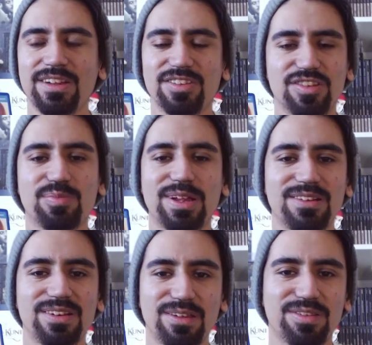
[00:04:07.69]
suspend
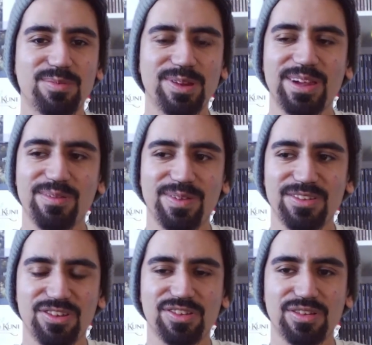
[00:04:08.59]
your disbelief
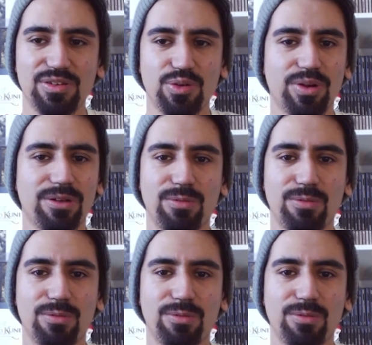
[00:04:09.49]
and just enjoy